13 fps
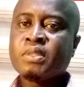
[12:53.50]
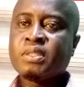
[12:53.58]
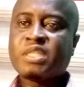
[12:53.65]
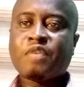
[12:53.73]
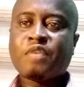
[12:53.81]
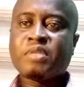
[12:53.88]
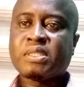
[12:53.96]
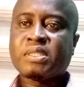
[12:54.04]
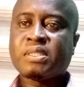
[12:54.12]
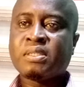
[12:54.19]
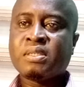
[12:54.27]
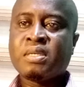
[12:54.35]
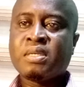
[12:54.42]

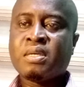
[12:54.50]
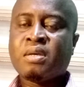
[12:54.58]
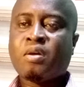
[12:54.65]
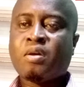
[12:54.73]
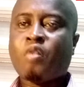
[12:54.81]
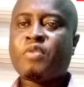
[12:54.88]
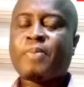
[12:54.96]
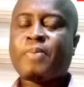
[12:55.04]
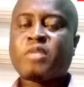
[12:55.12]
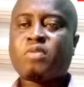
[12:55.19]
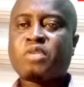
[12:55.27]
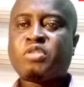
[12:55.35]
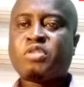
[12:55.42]
services of the
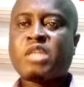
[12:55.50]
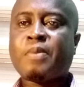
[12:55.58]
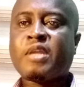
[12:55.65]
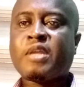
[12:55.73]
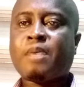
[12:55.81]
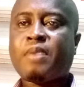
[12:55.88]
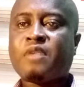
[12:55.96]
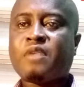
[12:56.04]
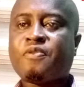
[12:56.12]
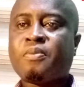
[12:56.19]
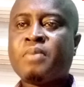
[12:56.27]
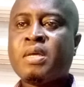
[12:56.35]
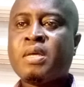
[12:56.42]
particular social media
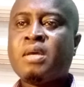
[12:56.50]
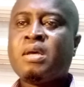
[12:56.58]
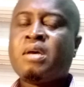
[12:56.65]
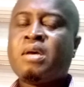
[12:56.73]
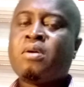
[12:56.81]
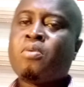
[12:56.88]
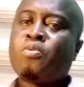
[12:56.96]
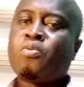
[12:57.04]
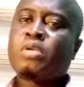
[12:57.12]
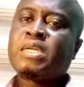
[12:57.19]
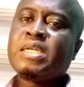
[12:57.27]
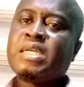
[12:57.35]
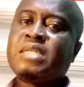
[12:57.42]
platform. What
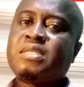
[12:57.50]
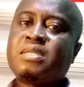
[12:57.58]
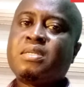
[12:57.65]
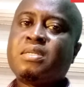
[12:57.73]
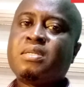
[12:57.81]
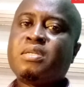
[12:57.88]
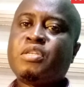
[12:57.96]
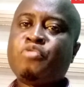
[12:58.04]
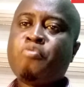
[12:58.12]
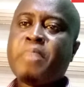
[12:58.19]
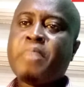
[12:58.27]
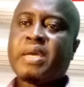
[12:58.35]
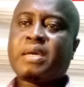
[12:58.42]
leads did you
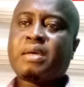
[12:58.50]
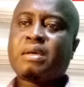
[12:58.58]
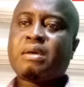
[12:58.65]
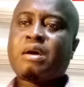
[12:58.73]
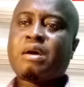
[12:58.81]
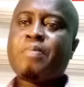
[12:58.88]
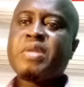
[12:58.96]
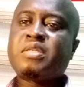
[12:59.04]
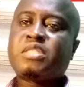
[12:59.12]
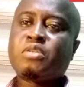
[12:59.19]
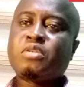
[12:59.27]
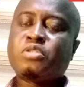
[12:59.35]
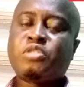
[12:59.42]
make? How many
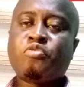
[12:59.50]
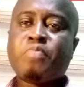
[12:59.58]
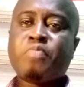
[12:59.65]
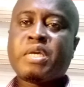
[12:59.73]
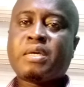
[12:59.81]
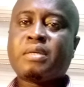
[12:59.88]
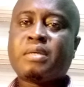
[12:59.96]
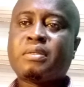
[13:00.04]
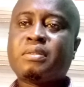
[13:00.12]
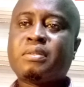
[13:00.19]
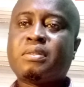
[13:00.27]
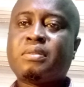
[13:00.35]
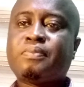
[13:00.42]
sales did you make?
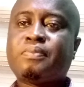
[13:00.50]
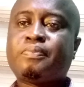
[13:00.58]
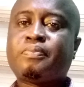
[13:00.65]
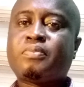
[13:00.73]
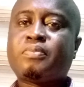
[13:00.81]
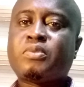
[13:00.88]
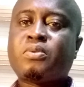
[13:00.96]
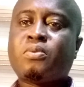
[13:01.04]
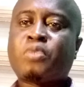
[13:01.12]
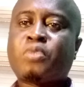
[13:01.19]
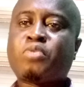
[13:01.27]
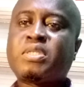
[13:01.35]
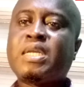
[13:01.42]

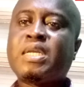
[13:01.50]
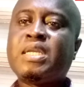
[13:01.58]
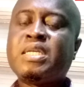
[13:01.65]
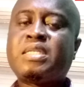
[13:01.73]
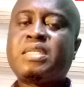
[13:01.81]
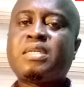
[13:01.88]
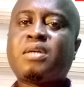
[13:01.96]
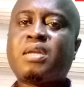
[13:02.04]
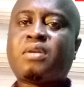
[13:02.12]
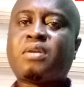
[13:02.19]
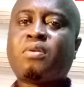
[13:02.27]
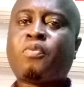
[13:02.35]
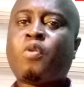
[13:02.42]
What was the lead
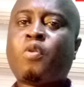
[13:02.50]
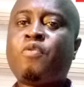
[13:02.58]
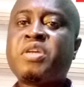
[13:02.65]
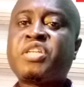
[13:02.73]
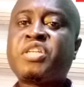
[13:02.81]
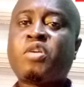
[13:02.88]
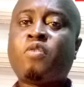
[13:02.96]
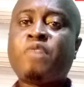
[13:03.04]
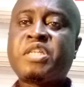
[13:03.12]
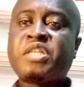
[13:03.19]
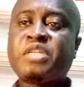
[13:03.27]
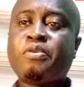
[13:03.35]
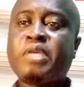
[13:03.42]
and
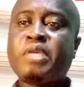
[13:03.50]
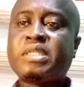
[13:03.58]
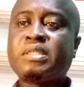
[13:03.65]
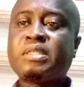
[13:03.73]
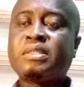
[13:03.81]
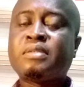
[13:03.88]
conversion rate?